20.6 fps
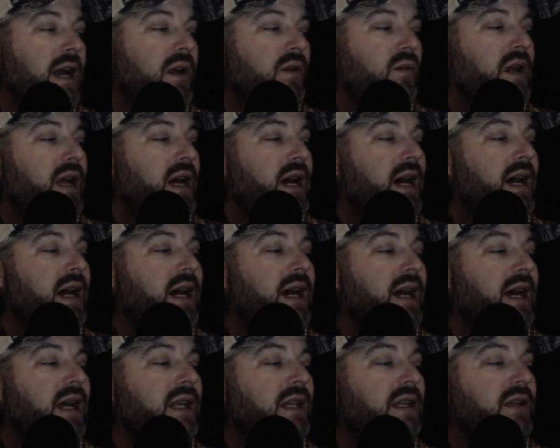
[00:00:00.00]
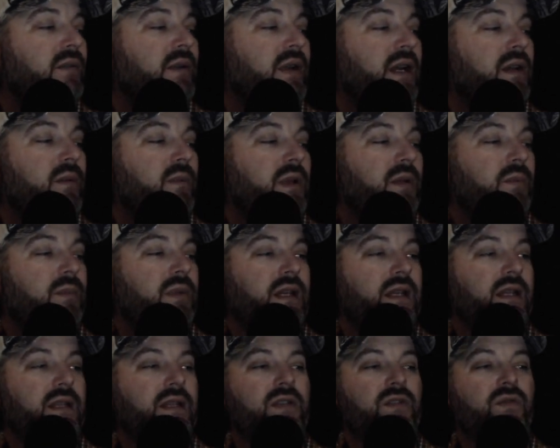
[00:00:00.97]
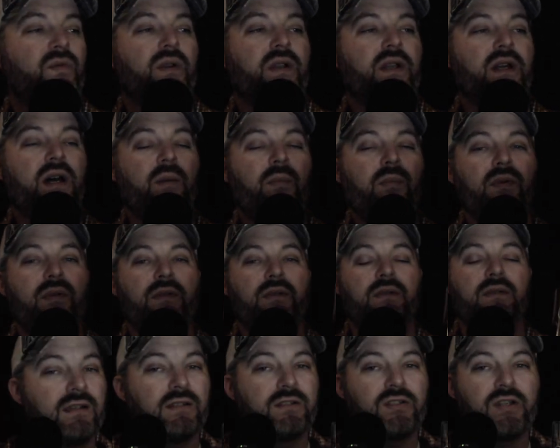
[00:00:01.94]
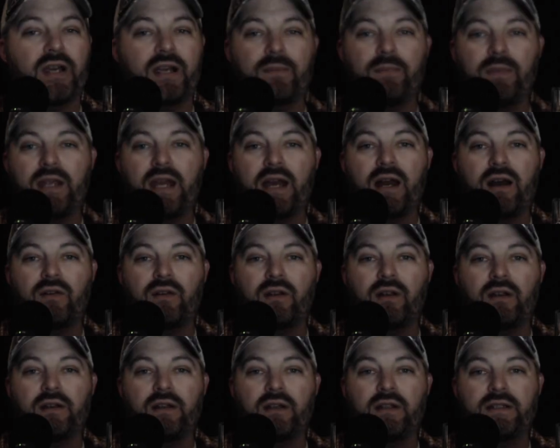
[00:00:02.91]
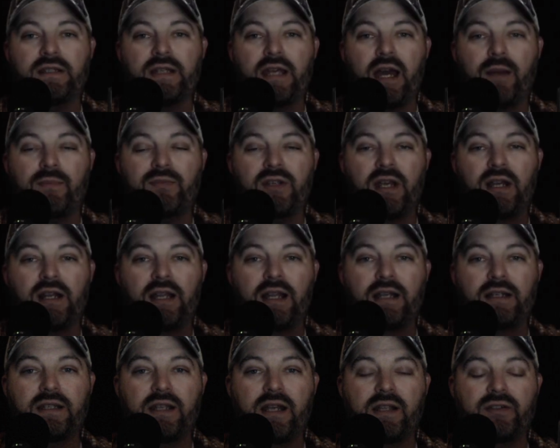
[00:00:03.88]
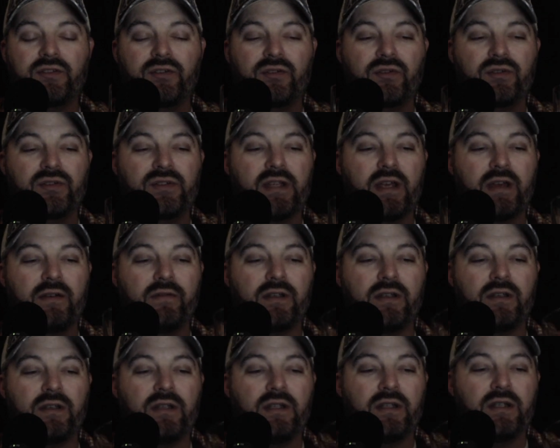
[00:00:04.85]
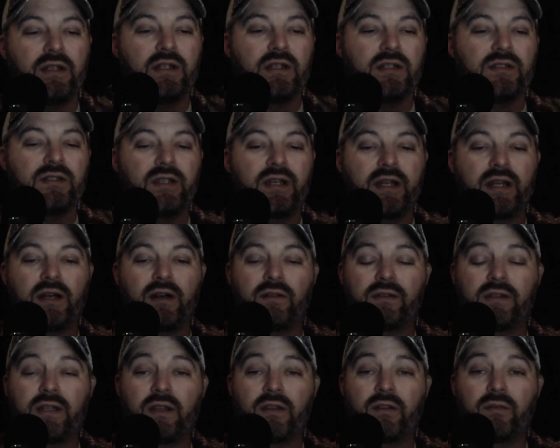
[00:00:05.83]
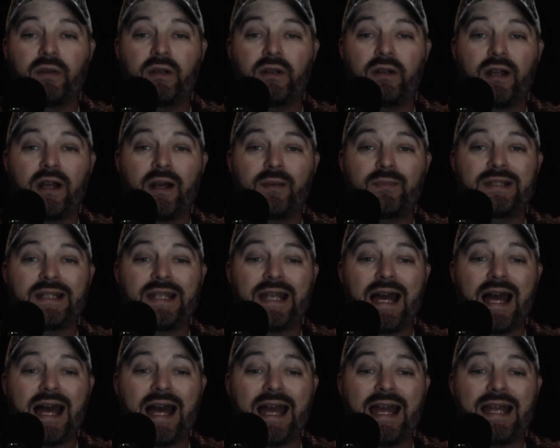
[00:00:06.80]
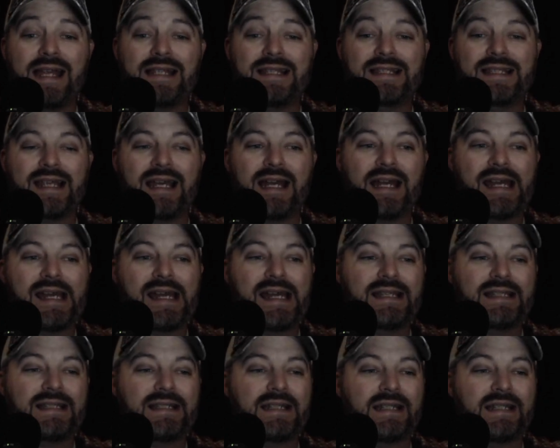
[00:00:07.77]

would highly recommend picking this one up. Check me out on Untappd, Cadillac 907. Check out the other Bearded Hops guys at